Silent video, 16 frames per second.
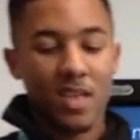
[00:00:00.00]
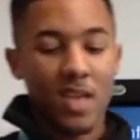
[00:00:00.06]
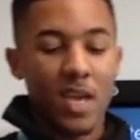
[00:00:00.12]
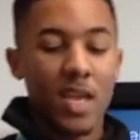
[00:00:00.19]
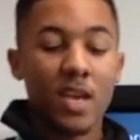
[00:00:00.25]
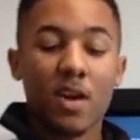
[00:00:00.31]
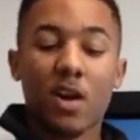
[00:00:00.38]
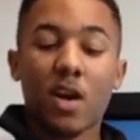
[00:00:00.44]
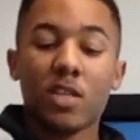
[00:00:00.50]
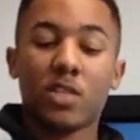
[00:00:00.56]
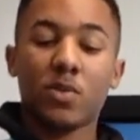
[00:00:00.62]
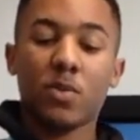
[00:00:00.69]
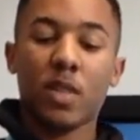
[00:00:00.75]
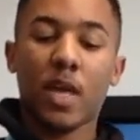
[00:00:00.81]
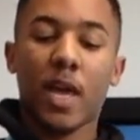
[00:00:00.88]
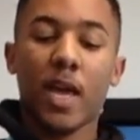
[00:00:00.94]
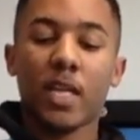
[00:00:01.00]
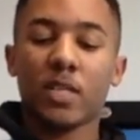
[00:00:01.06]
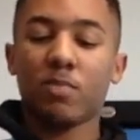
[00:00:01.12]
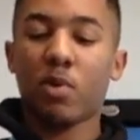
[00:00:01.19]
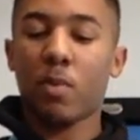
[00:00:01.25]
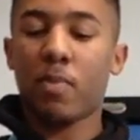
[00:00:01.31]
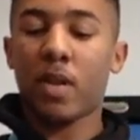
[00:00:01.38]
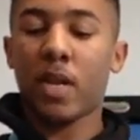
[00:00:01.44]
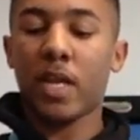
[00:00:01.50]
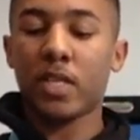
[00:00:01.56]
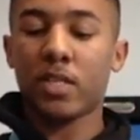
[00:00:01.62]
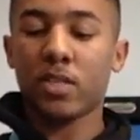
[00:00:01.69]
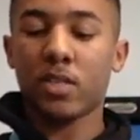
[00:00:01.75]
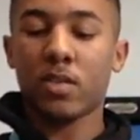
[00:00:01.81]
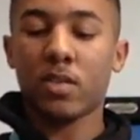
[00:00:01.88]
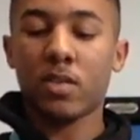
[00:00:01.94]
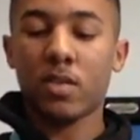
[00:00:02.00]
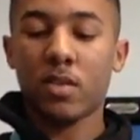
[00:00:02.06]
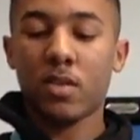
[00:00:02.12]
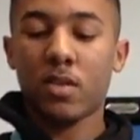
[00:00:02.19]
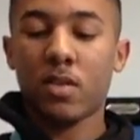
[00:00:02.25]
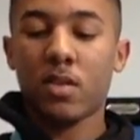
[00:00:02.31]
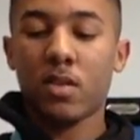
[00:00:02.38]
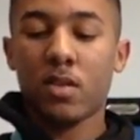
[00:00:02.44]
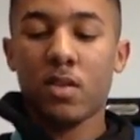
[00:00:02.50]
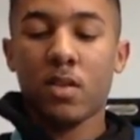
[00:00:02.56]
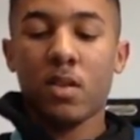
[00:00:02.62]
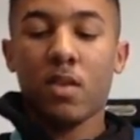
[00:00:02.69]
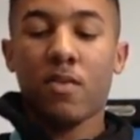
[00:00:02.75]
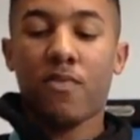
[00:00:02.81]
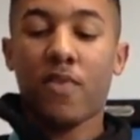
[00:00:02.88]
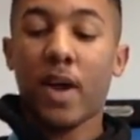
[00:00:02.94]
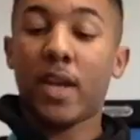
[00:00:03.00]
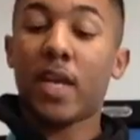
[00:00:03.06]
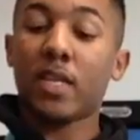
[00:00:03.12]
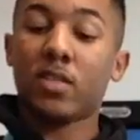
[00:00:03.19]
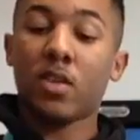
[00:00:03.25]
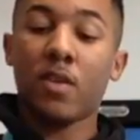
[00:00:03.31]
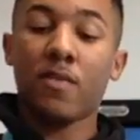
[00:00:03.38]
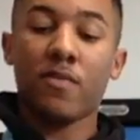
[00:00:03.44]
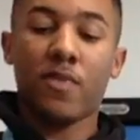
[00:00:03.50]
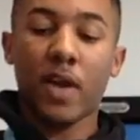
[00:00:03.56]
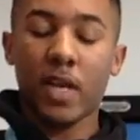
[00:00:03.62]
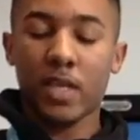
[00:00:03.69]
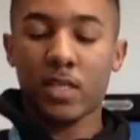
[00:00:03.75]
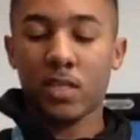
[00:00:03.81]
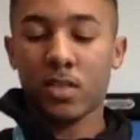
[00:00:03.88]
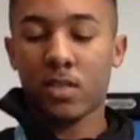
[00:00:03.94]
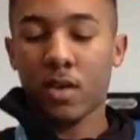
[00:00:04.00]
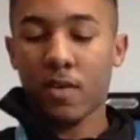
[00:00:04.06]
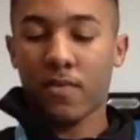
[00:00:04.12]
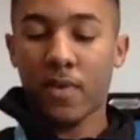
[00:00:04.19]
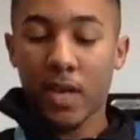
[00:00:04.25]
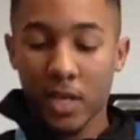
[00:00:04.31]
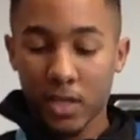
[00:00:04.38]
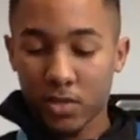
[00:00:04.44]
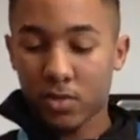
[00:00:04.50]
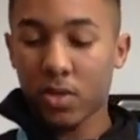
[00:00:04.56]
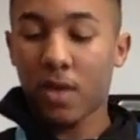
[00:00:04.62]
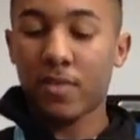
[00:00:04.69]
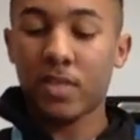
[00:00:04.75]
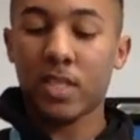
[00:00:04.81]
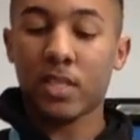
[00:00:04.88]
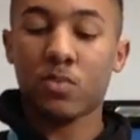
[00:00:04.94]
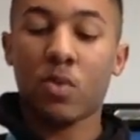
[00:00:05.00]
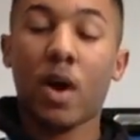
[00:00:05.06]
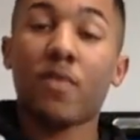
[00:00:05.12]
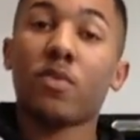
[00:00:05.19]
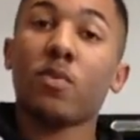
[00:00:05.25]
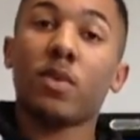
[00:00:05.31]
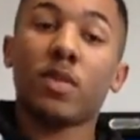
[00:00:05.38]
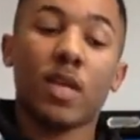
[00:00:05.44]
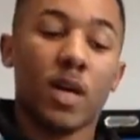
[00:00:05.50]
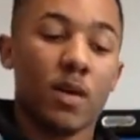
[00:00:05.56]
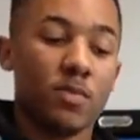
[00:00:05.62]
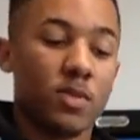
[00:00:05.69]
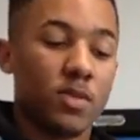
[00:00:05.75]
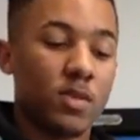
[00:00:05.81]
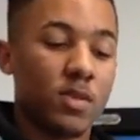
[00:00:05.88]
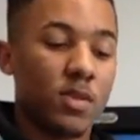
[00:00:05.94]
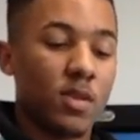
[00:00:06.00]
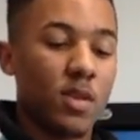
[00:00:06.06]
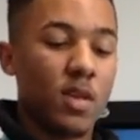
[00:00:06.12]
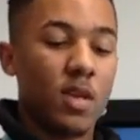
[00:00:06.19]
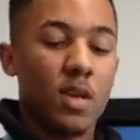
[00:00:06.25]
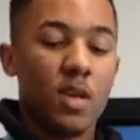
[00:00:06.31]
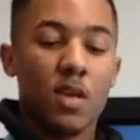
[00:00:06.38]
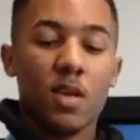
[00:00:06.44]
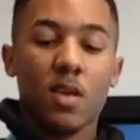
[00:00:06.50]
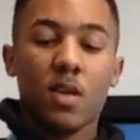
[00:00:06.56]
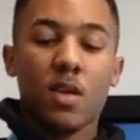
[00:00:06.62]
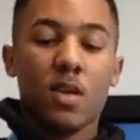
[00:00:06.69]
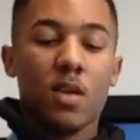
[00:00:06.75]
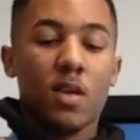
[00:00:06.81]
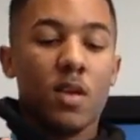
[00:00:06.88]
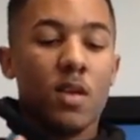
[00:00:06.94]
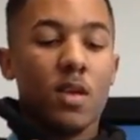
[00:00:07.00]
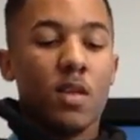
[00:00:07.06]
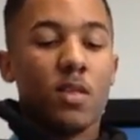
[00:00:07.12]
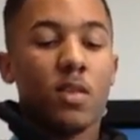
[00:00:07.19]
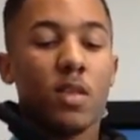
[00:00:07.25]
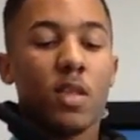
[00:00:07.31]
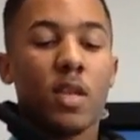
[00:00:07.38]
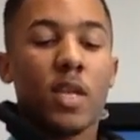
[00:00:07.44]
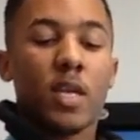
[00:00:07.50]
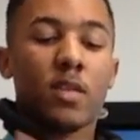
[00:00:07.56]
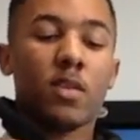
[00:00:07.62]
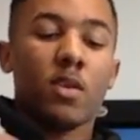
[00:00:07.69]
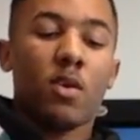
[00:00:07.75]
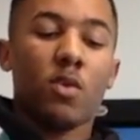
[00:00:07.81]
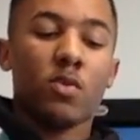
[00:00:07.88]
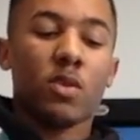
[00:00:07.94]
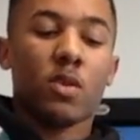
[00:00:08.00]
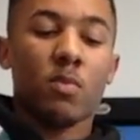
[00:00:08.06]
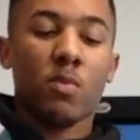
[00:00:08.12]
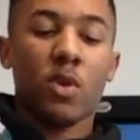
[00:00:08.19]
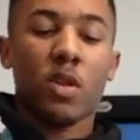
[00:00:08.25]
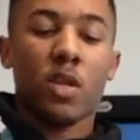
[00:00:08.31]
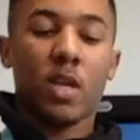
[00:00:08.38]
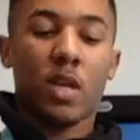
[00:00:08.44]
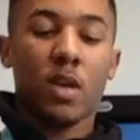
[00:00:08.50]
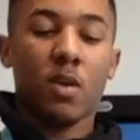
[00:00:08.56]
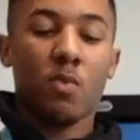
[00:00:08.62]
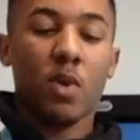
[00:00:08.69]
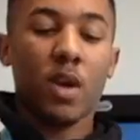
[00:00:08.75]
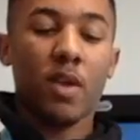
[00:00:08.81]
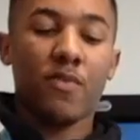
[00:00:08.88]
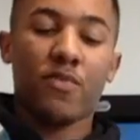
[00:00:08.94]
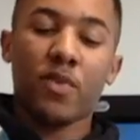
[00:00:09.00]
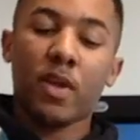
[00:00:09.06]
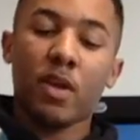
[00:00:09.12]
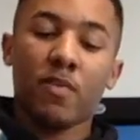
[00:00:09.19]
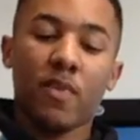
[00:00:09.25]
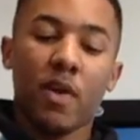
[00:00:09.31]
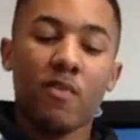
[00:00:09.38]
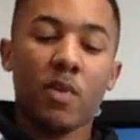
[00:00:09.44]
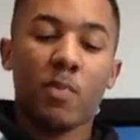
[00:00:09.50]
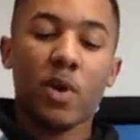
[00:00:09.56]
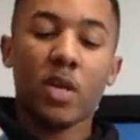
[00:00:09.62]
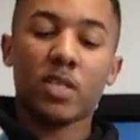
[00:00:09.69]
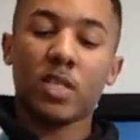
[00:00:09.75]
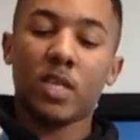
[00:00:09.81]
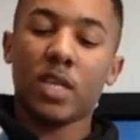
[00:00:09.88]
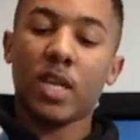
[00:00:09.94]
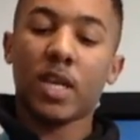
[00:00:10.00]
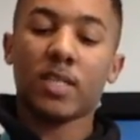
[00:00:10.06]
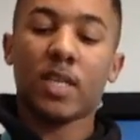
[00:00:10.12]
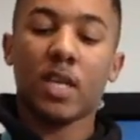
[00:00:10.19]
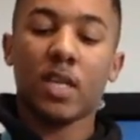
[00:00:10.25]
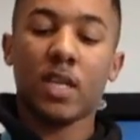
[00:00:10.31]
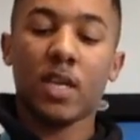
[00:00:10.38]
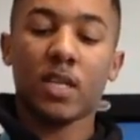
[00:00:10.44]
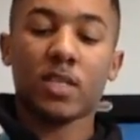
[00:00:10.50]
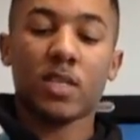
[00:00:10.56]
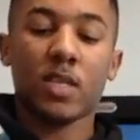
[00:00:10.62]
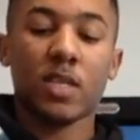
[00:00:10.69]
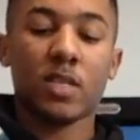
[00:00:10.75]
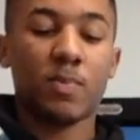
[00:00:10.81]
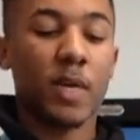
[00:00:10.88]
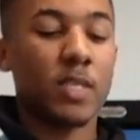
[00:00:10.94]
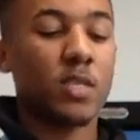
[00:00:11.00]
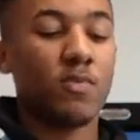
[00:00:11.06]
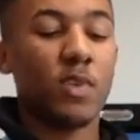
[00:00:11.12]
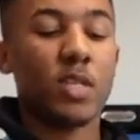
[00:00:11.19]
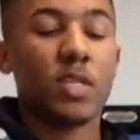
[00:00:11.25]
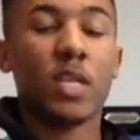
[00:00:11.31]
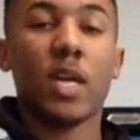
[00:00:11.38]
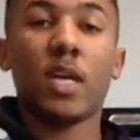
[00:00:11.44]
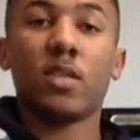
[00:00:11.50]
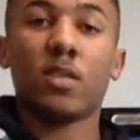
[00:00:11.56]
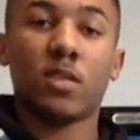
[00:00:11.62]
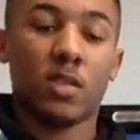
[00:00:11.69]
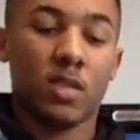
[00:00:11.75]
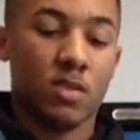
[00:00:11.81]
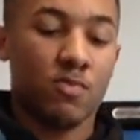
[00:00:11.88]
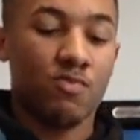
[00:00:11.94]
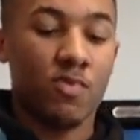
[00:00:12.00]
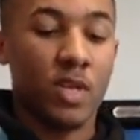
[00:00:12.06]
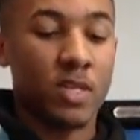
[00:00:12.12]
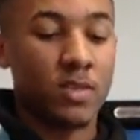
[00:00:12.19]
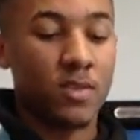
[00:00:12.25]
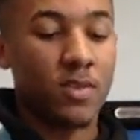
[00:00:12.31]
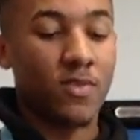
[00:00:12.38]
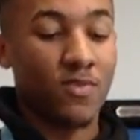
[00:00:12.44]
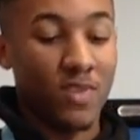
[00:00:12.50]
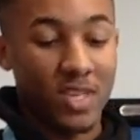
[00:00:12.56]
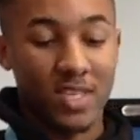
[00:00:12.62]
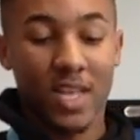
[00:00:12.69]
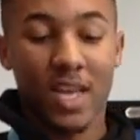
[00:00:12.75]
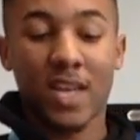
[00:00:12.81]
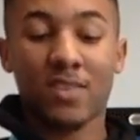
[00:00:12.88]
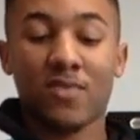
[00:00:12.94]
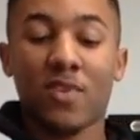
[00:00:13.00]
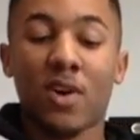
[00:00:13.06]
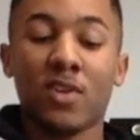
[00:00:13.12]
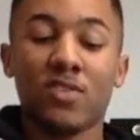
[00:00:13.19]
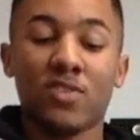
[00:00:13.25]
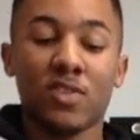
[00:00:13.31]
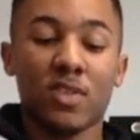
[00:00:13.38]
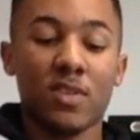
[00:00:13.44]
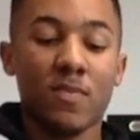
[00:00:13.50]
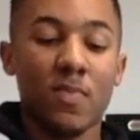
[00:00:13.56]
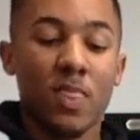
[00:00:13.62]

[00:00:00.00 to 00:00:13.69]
In a country with an ageing population, financial services will have to adapt to the needs of the older community. 1 in 3 of every person in the next 10 years can expect to reach the age of 100.